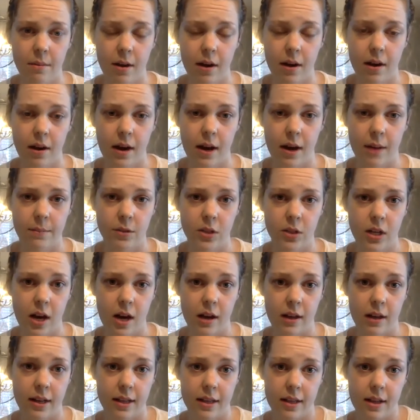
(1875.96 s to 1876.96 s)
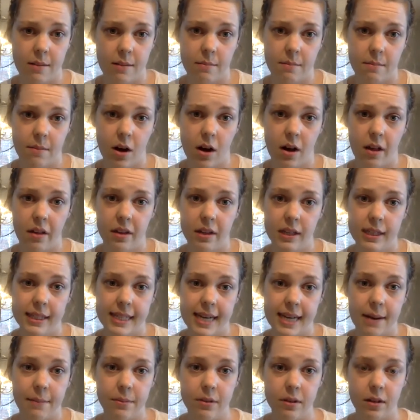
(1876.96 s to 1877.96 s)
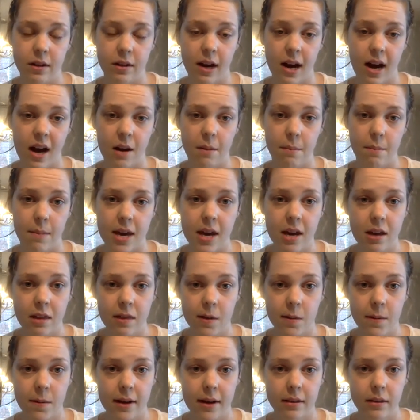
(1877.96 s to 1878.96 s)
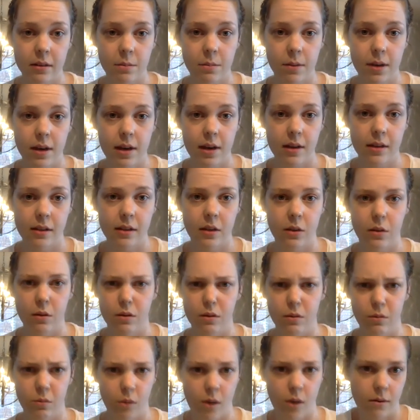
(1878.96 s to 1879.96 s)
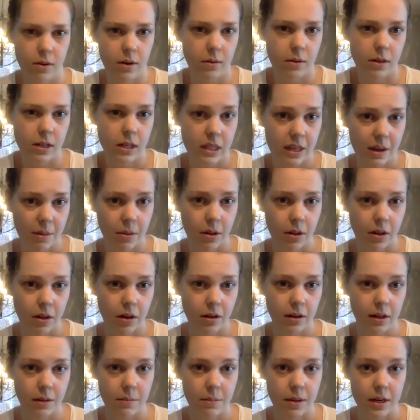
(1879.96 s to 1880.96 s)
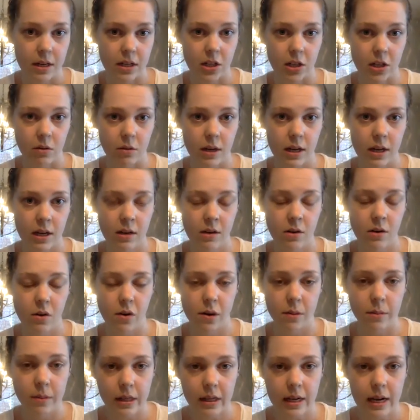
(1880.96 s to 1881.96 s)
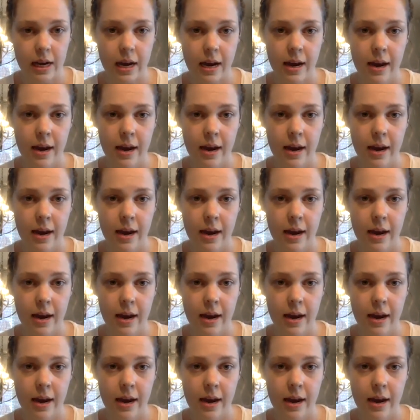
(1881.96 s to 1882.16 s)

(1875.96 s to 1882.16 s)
I'm telling them all the steps on how to make the recipe. So what we would similarly be doing normally.